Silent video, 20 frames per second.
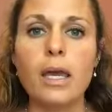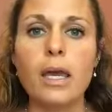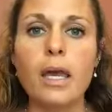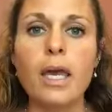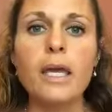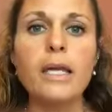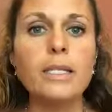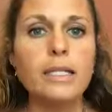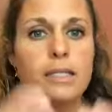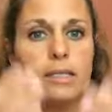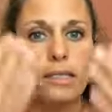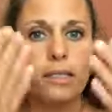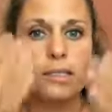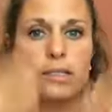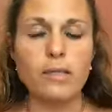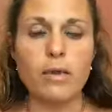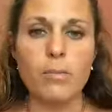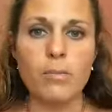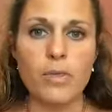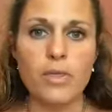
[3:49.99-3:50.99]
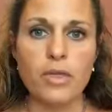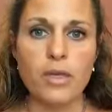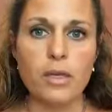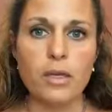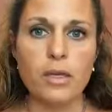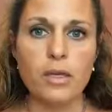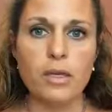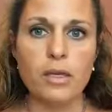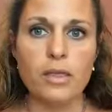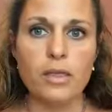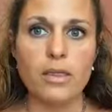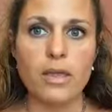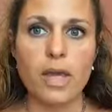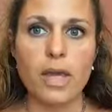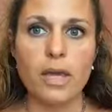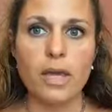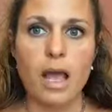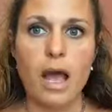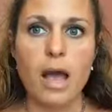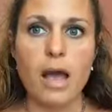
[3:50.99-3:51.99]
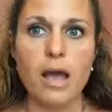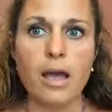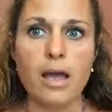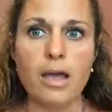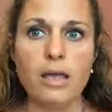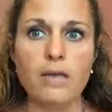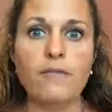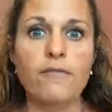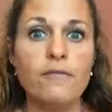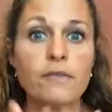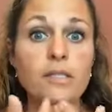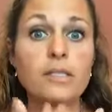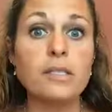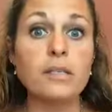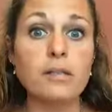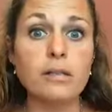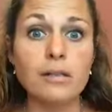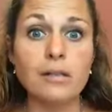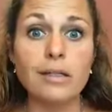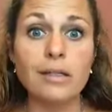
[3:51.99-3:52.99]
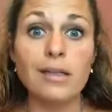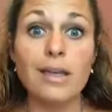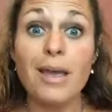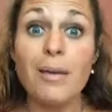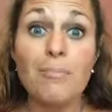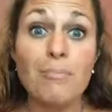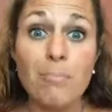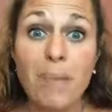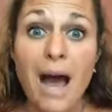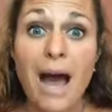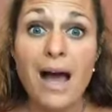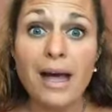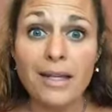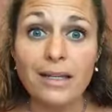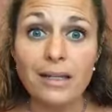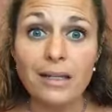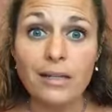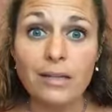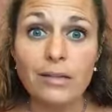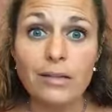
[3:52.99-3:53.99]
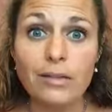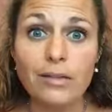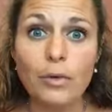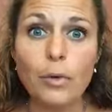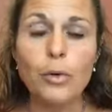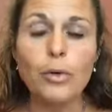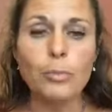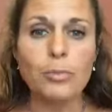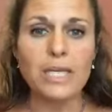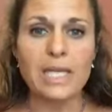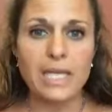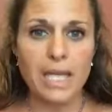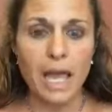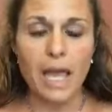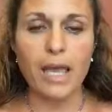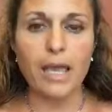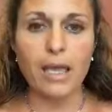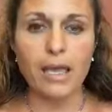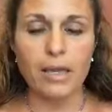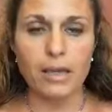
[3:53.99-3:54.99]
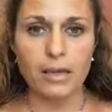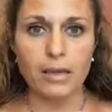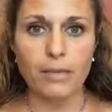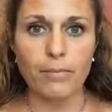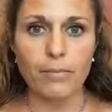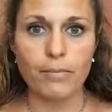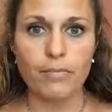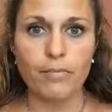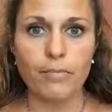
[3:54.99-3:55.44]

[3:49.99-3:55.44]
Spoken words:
And it's something that I physically embodied or became.